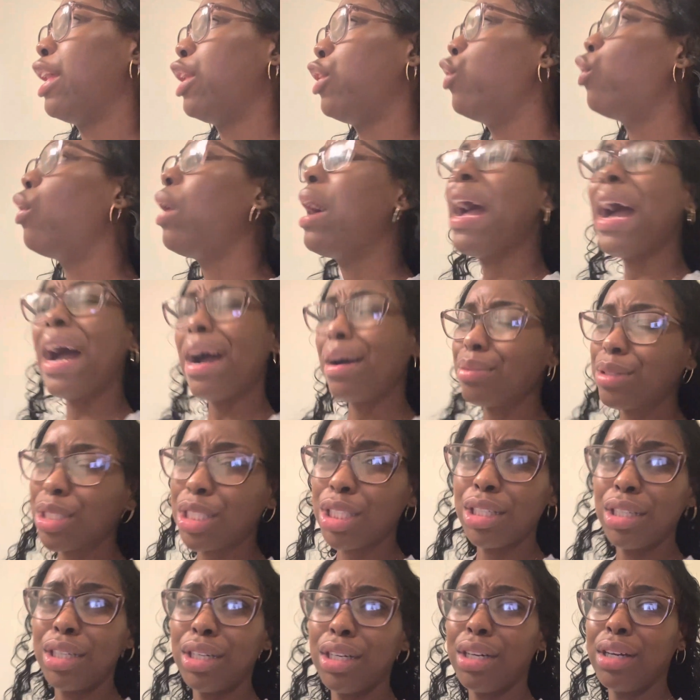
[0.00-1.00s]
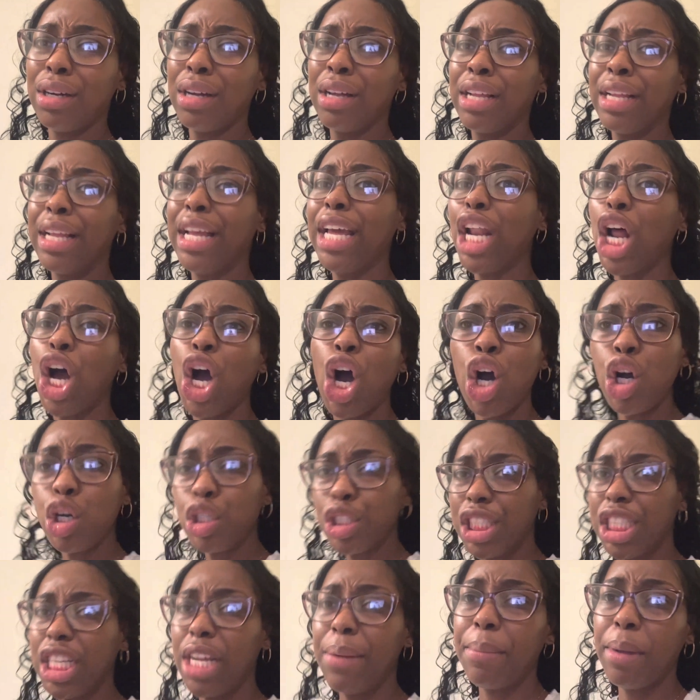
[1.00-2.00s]
you don't have to get a whole
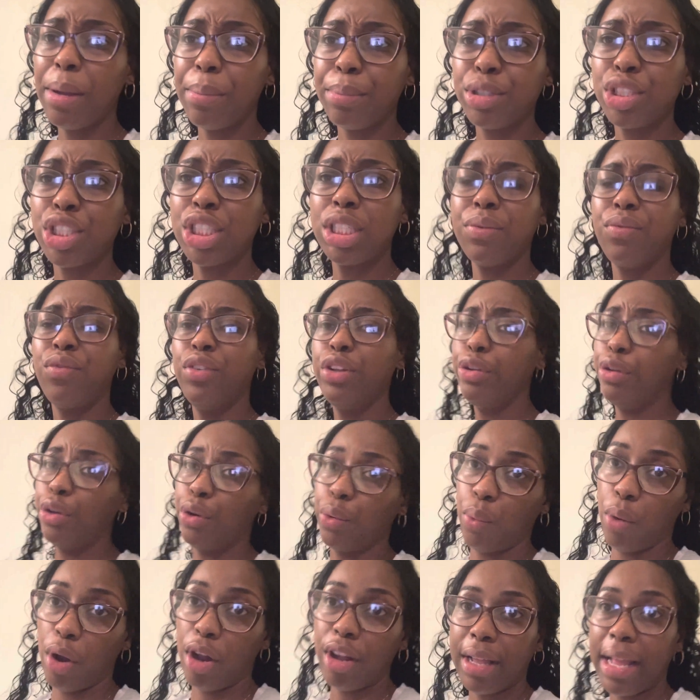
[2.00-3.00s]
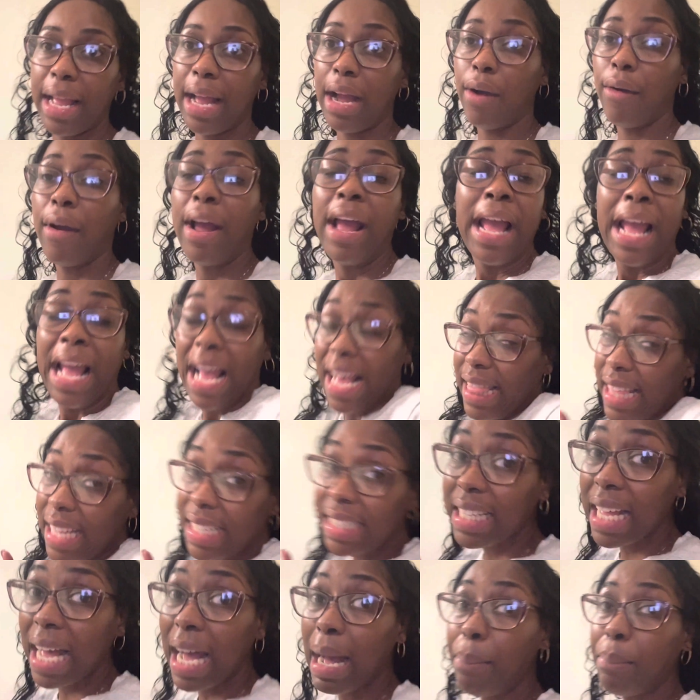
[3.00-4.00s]
gym membership for you to work out. And
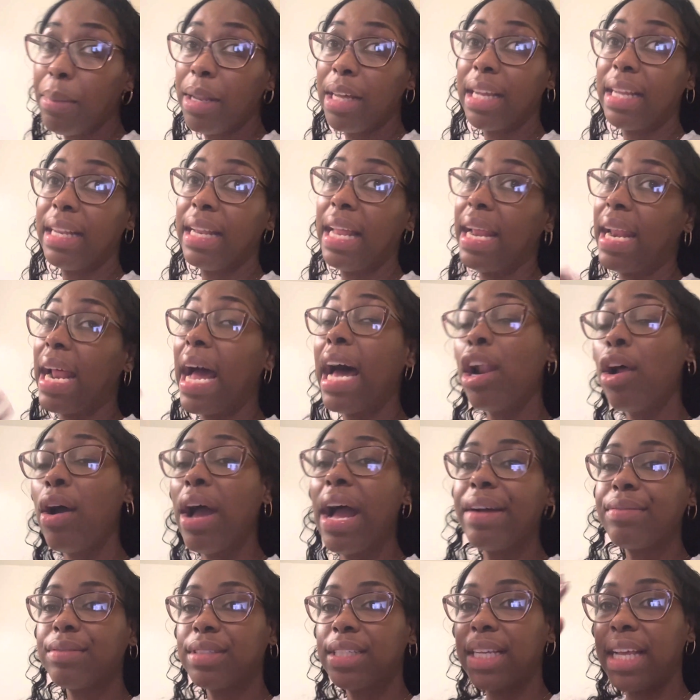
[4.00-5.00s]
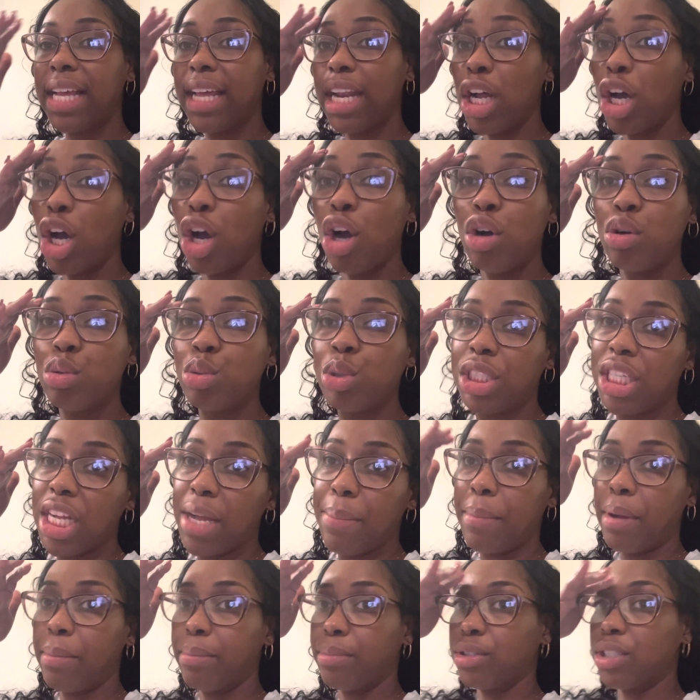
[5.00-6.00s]
that's how I'm looking at it. I don't have to get a whole
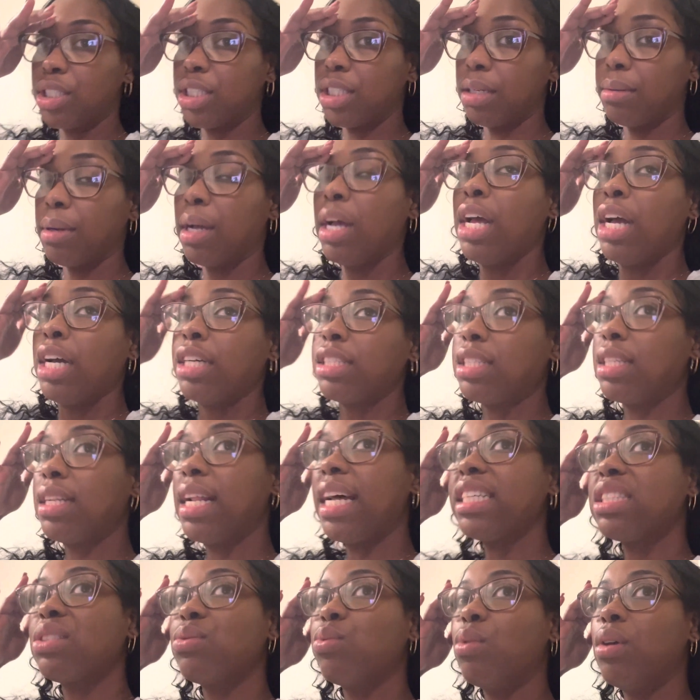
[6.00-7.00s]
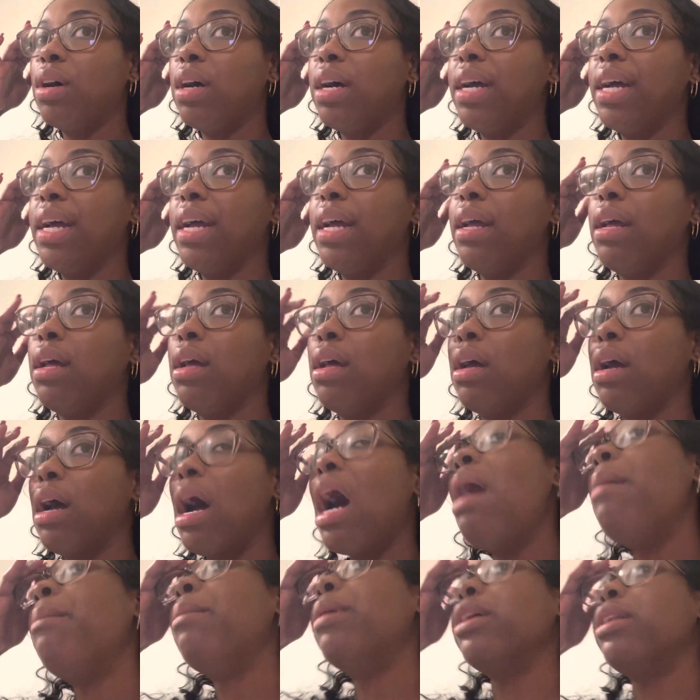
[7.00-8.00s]
gym membership. So that's what
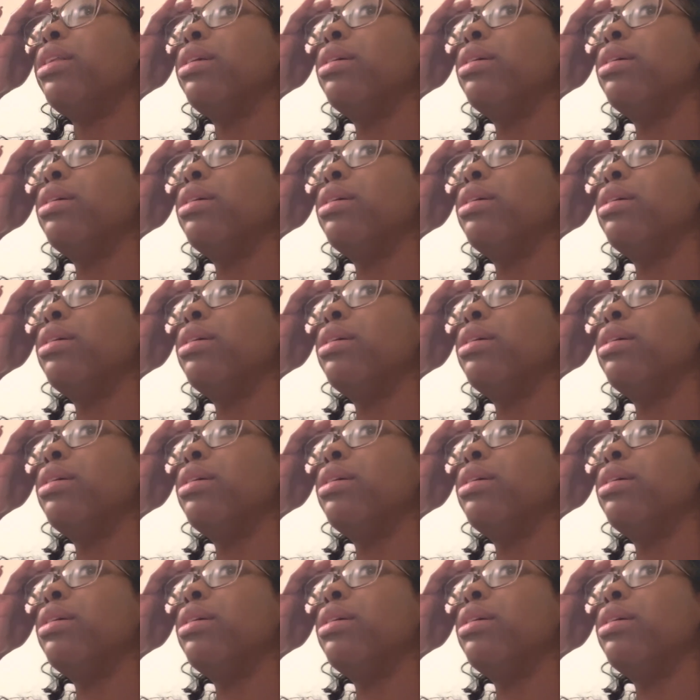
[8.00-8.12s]
I'm going to